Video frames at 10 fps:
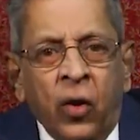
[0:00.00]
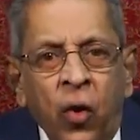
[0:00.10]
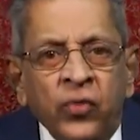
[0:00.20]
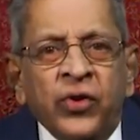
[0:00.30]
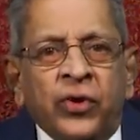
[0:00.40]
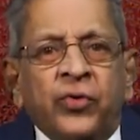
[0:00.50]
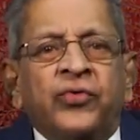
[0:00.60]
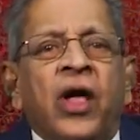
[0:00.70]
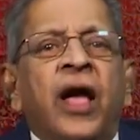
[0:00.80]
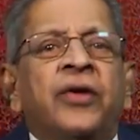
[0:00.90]
closer to
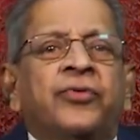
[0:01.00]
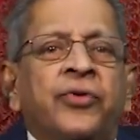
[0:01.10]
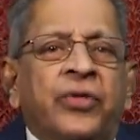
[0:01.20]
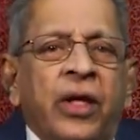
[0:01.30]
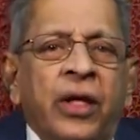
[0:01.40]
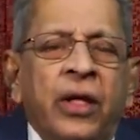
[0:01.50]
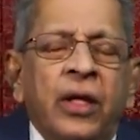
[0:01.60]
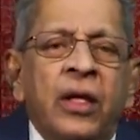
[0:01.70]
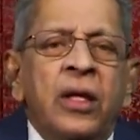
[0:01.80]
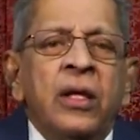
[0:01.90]
SaiOrgAustralia
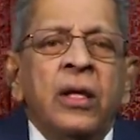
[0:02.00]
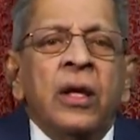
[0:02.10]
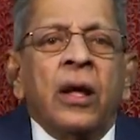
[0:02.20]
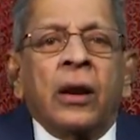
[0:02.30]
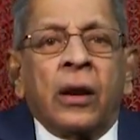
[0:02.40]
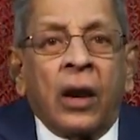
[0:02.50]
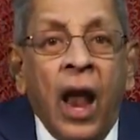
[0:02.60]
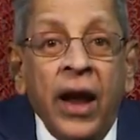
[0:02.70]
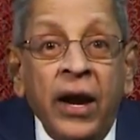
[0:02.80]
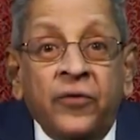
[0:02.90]

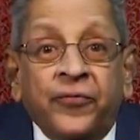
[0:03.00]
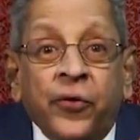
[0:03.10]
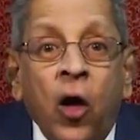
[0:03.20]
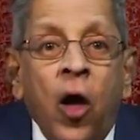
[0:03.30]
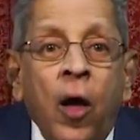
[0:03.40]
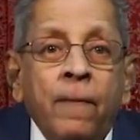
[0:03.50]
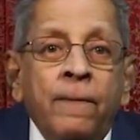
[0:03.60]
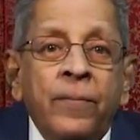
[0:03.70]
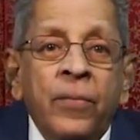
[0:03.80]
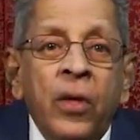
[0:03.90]
right from